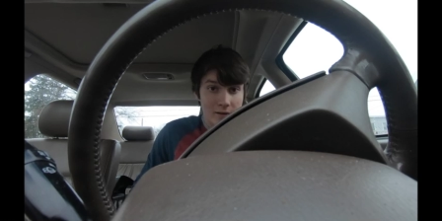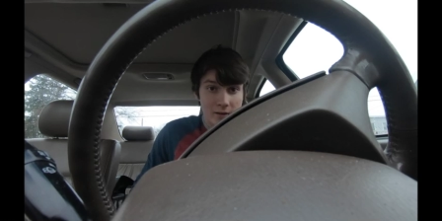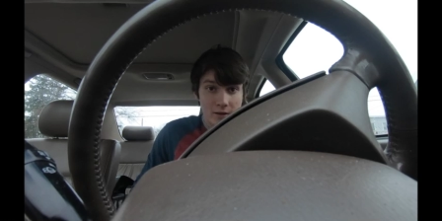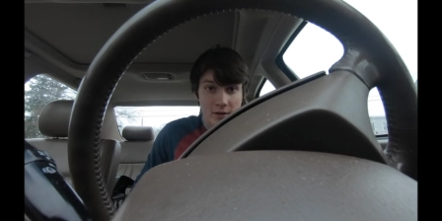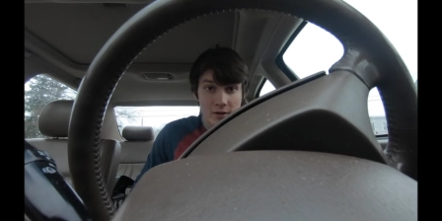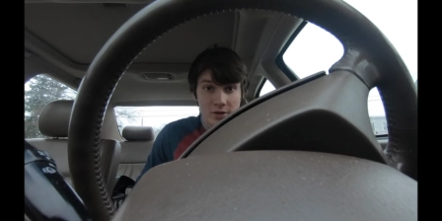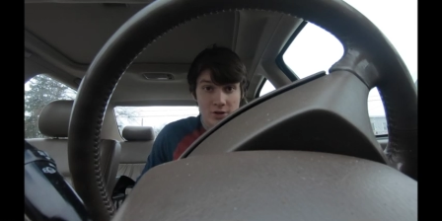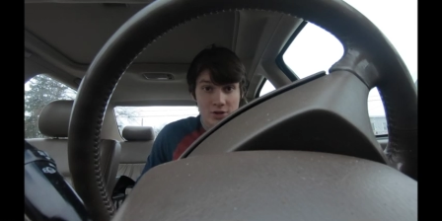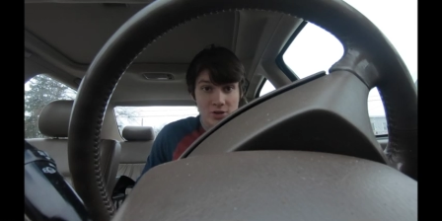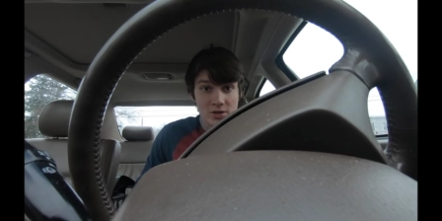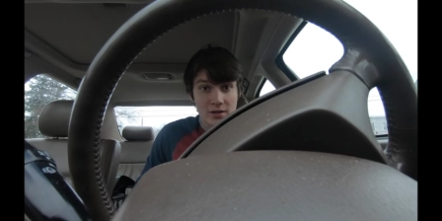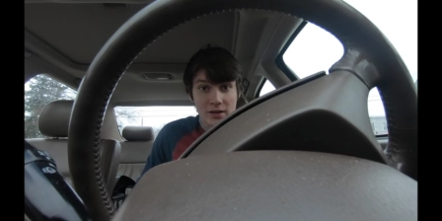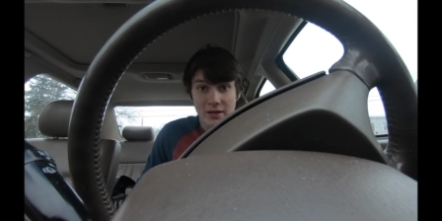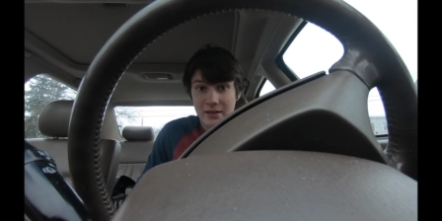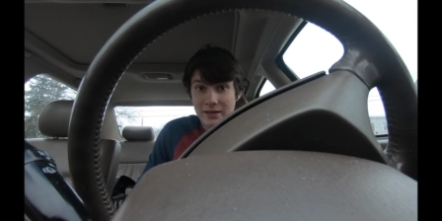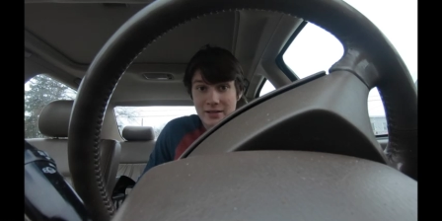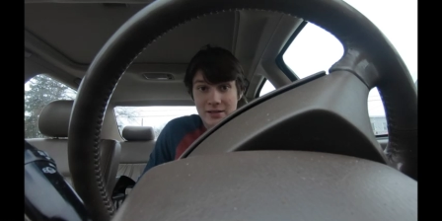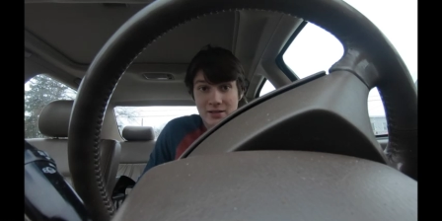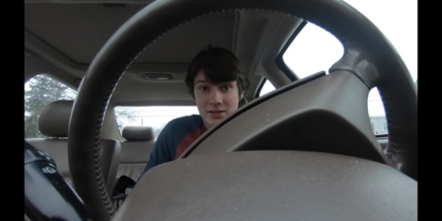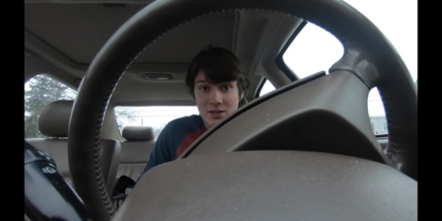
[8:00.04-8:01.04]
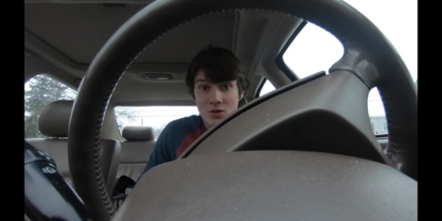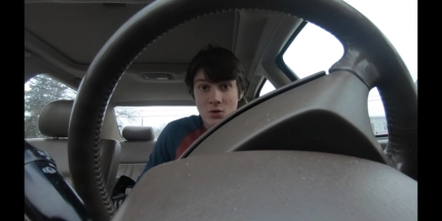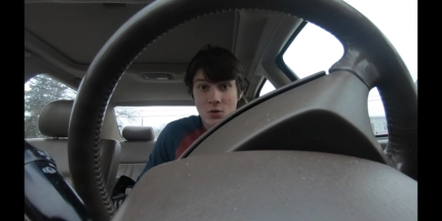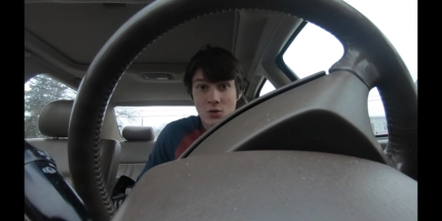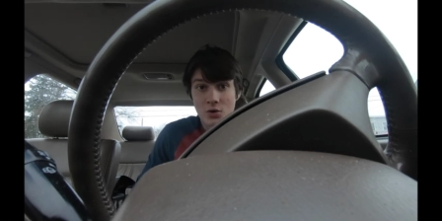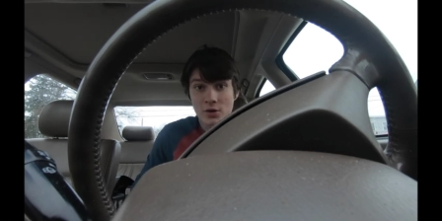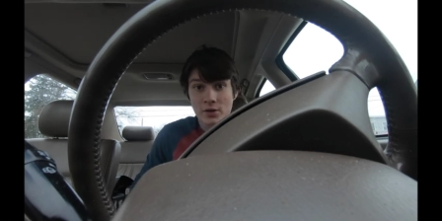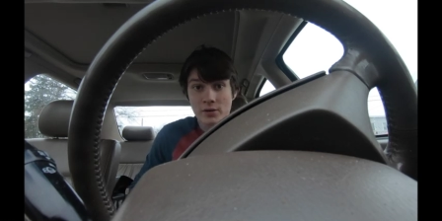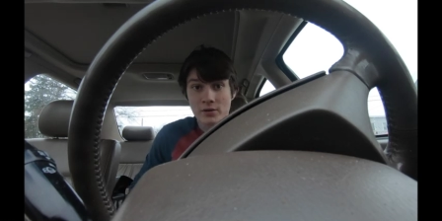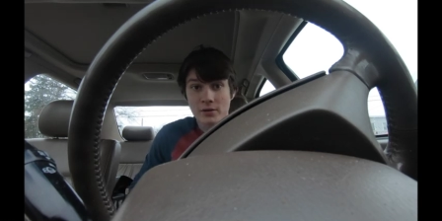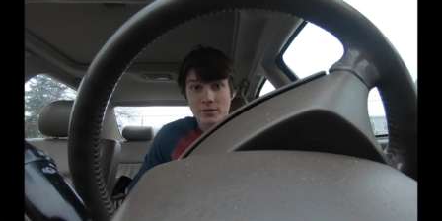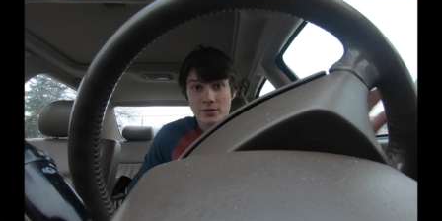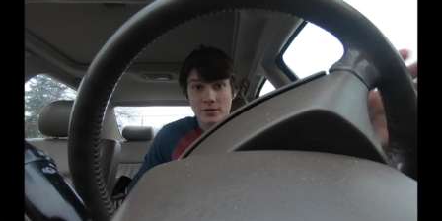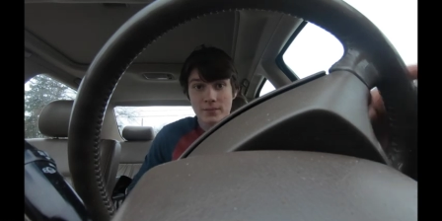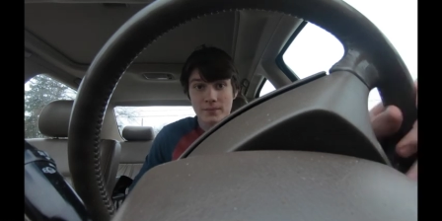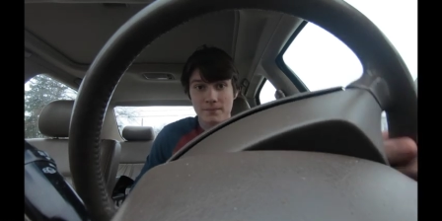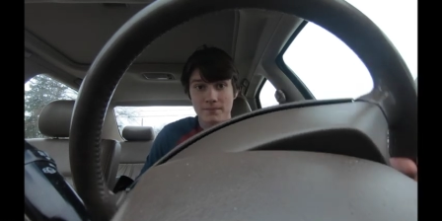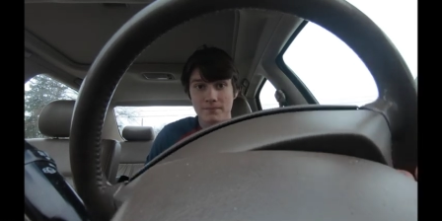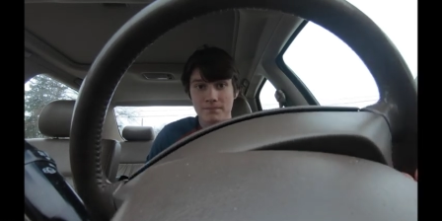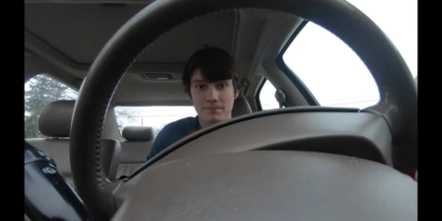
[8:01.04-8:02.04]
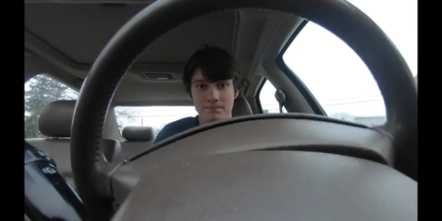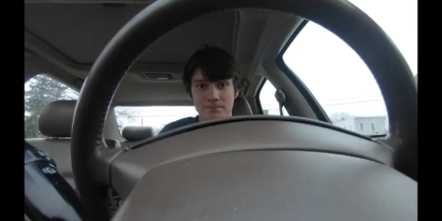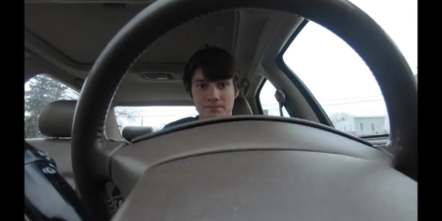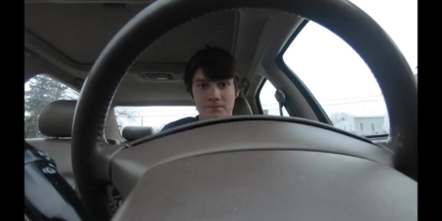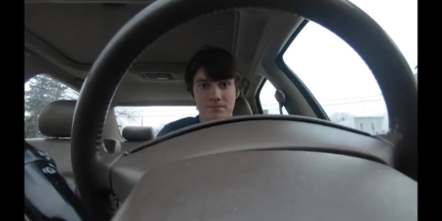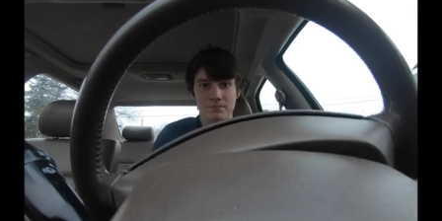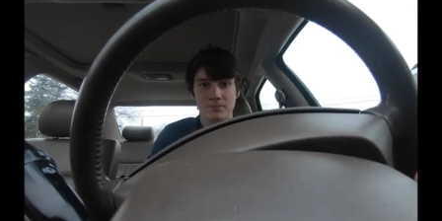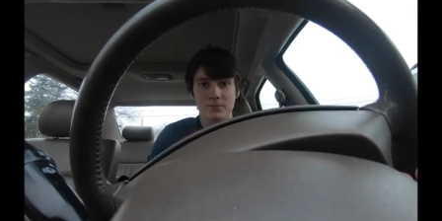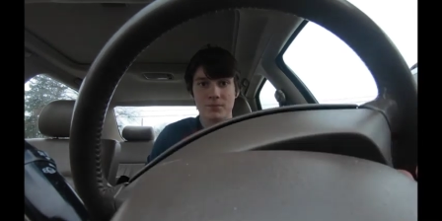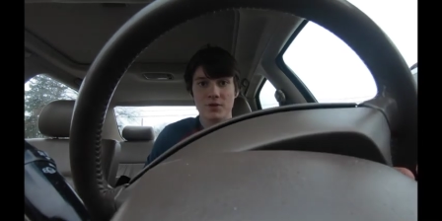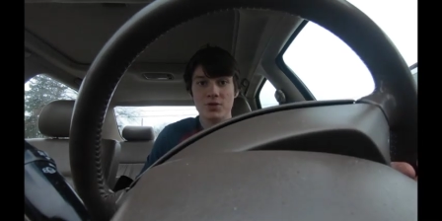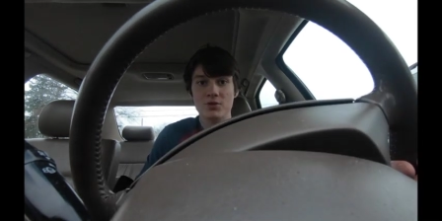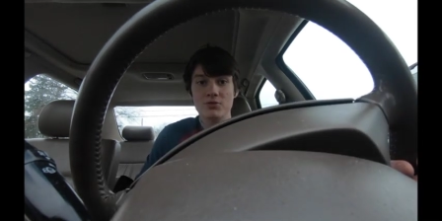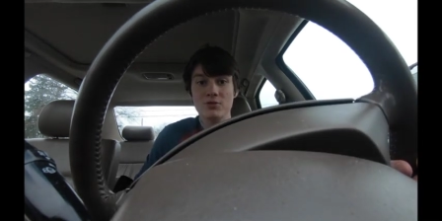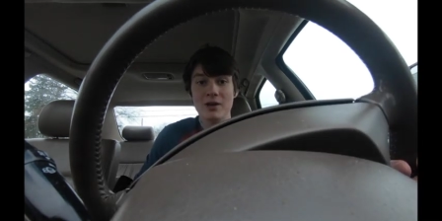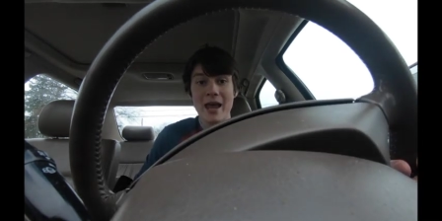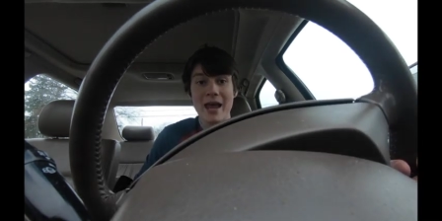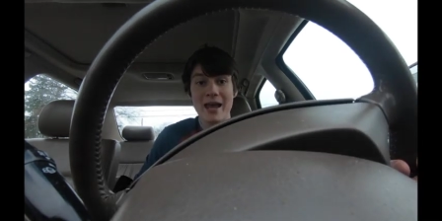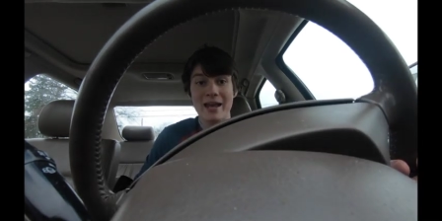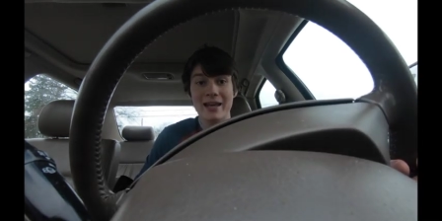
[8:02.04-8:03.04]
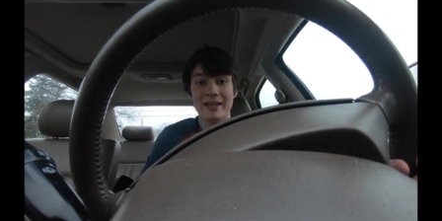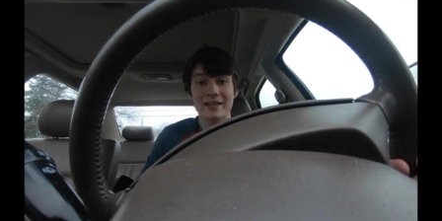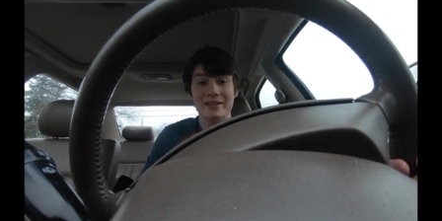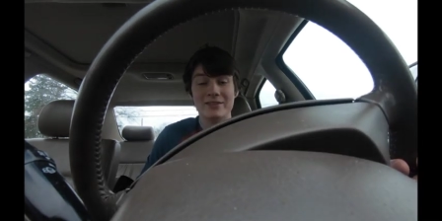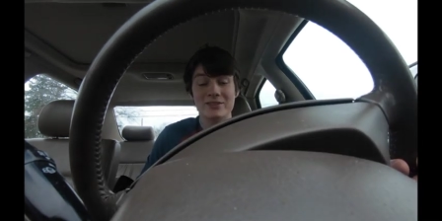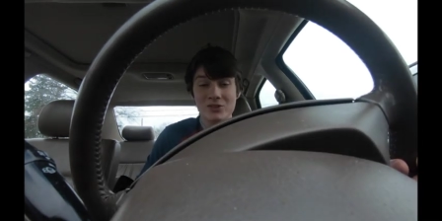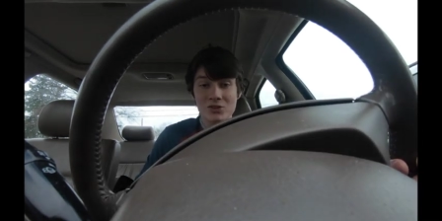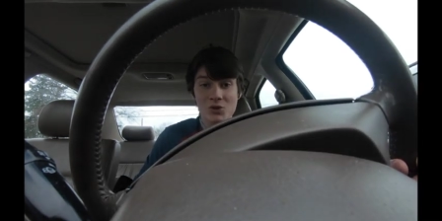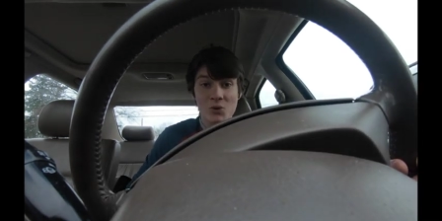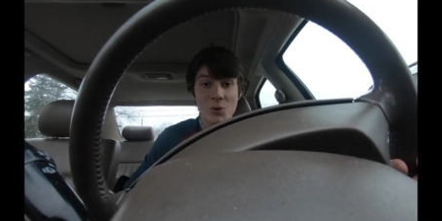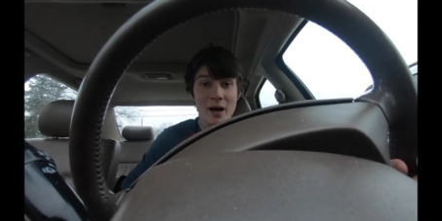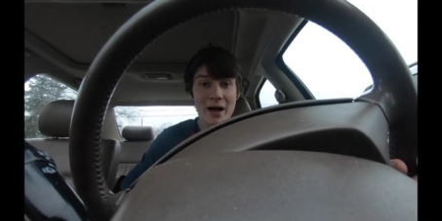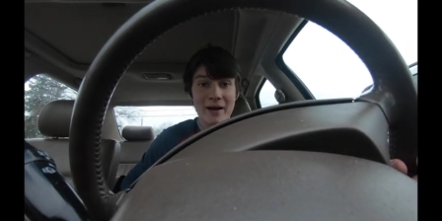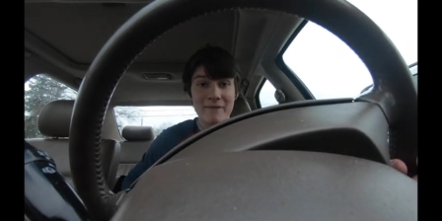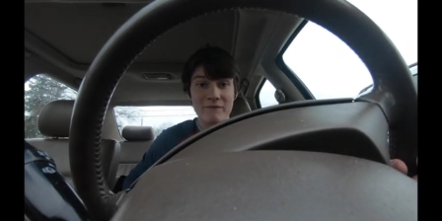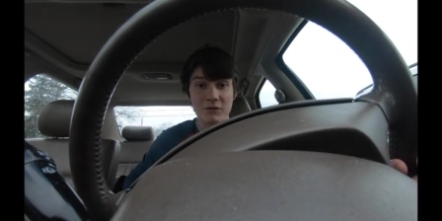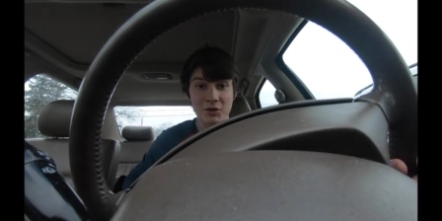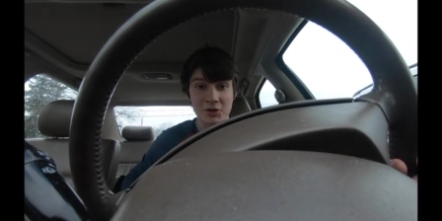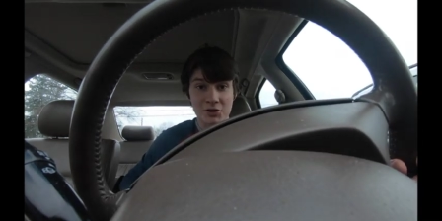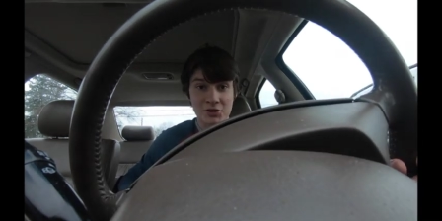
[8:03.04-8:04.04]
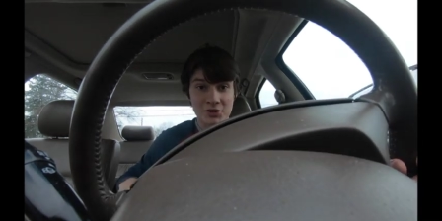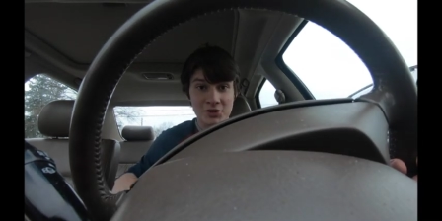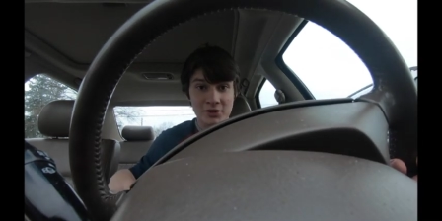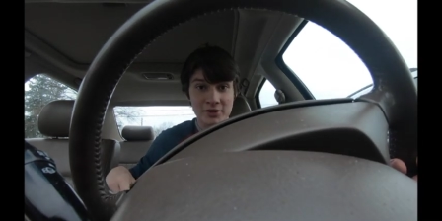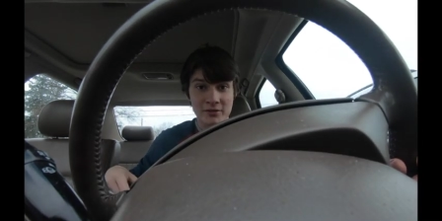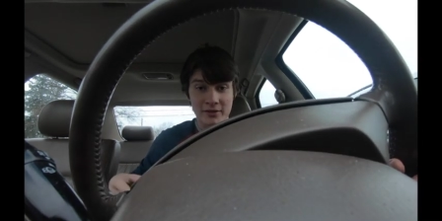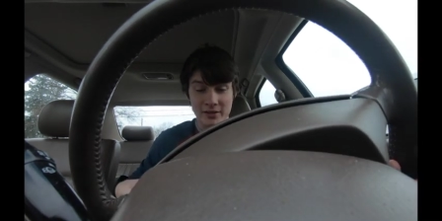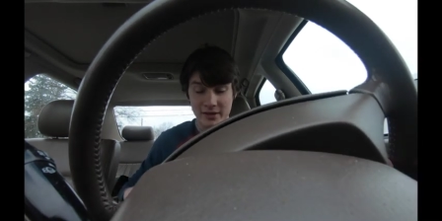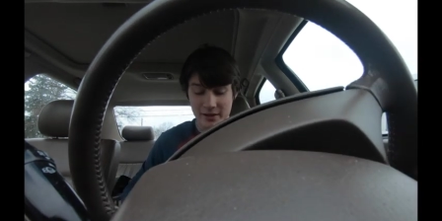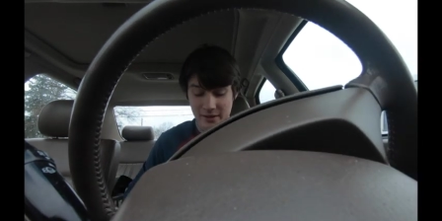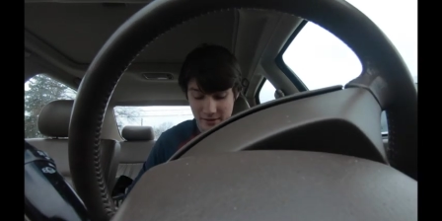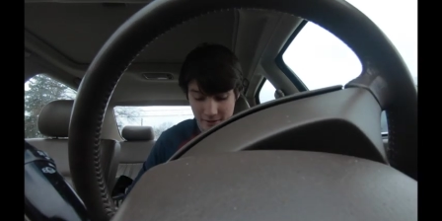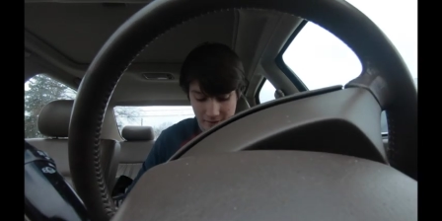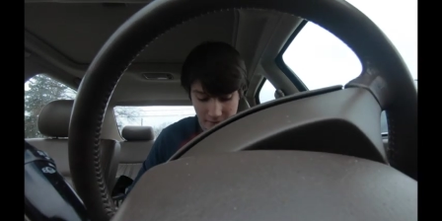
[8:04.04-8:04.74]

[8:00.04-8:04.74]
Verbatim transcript: Because in this store, you can't get squat for service.